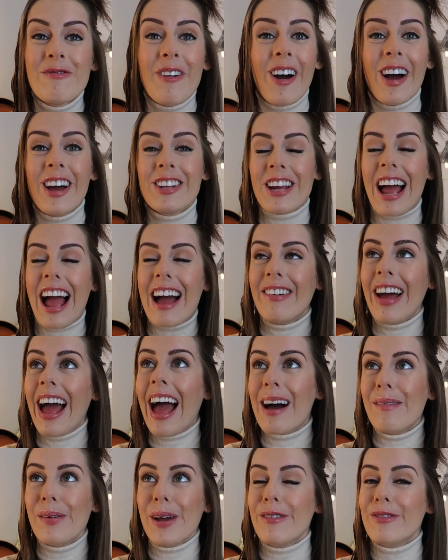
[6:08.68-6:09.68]
much. I have a
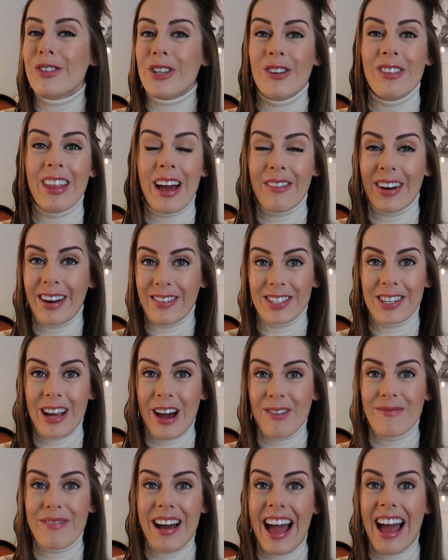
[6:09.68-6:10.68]
habit of doing that when I've
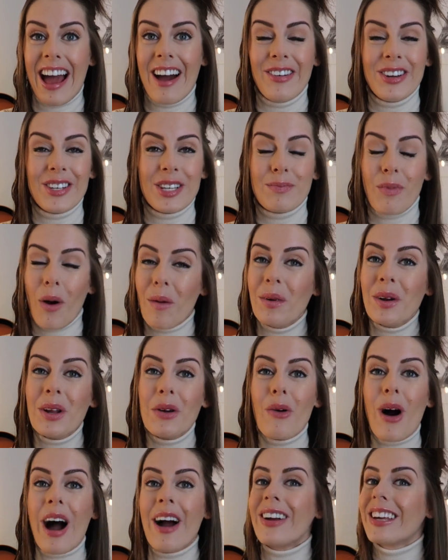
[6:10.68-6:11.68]
styled my hair, which is probably
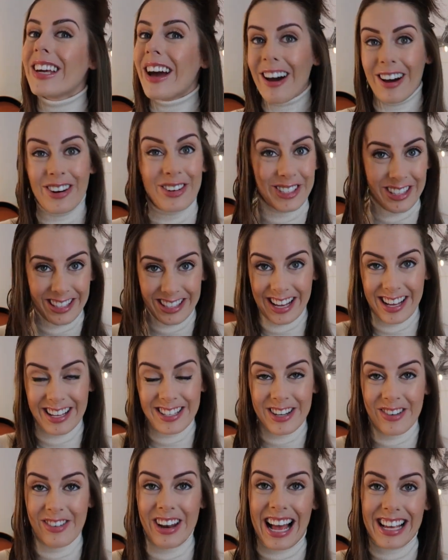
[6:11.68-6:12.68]
why curls and
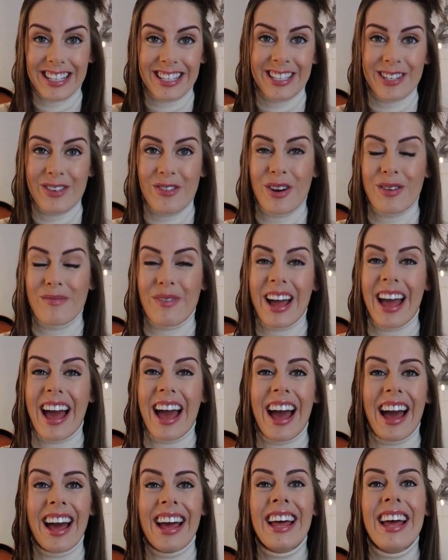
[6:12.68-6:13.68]
things don't last as long in my
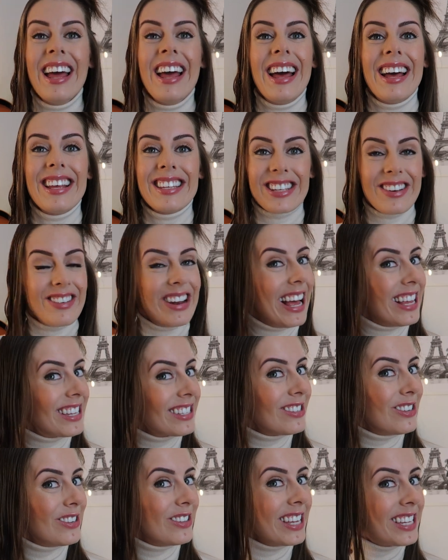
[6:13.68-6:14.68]
hair. So let's
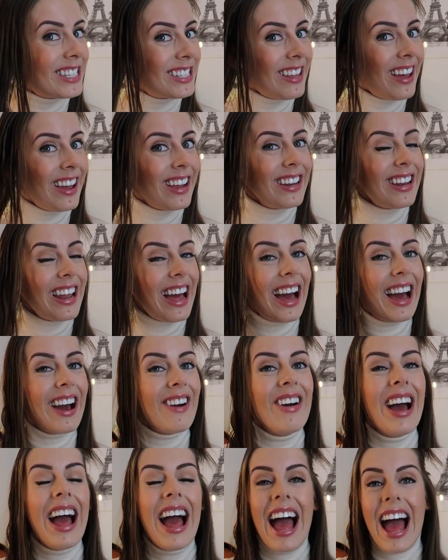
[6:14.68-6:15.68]
do this side
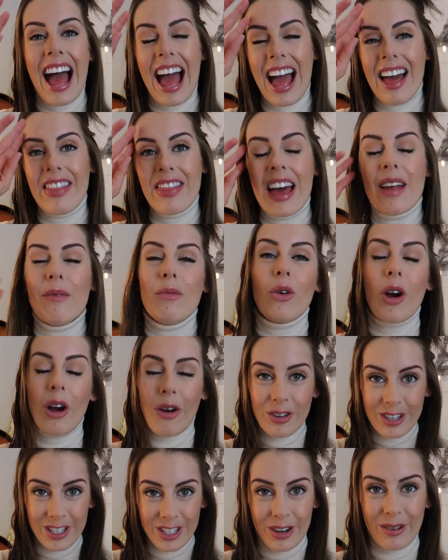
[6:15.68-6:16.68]
now, and then we'll go
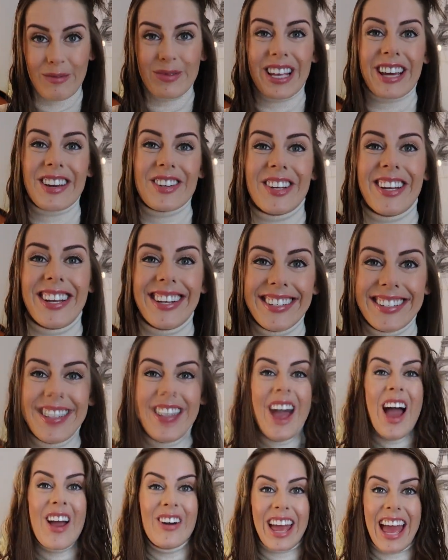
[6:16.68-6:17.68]
on to the top section.
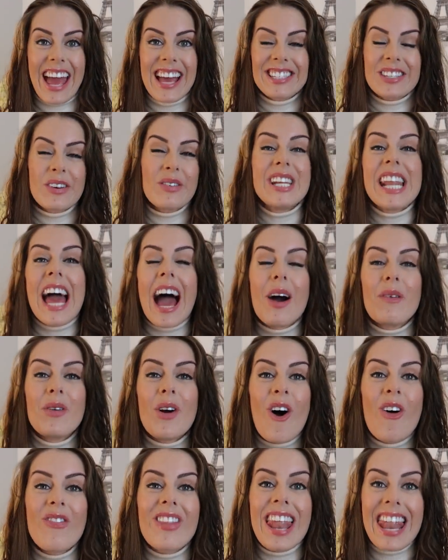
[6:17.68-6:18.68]
Okay, so now
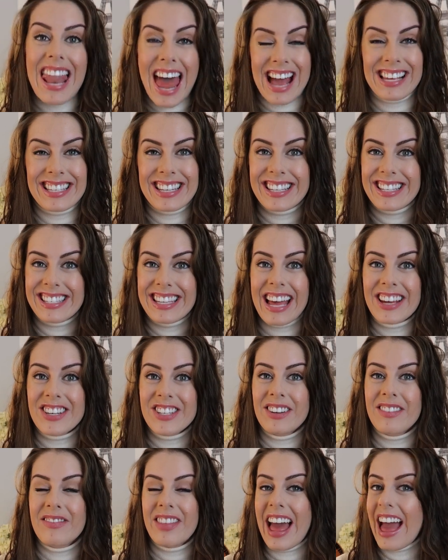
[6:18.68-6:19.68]
we're on the last
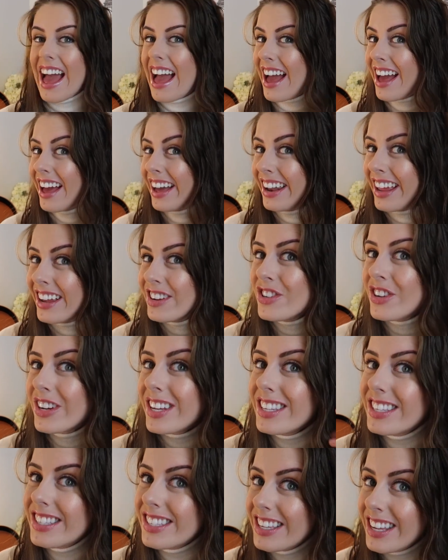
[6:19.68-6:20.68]
section of the hair, and as you
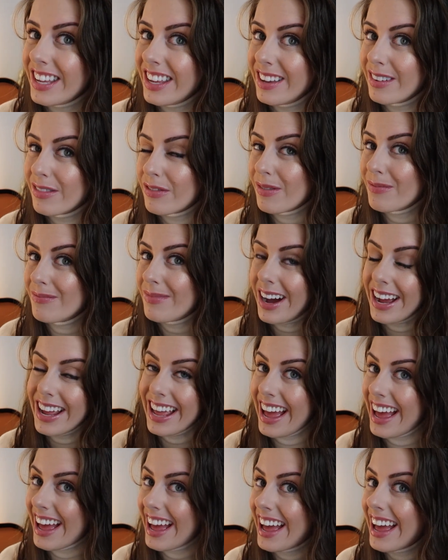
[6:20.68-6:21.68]
can see from my
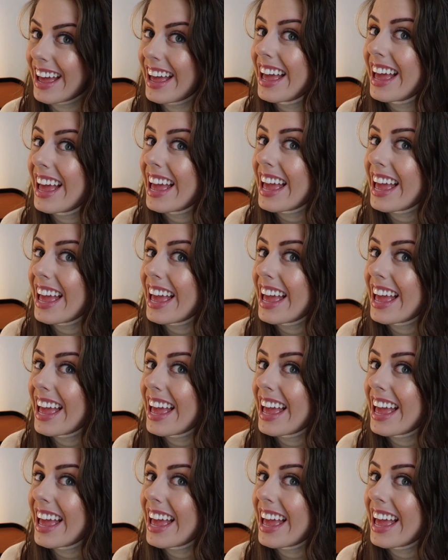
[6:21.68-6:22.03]
hair,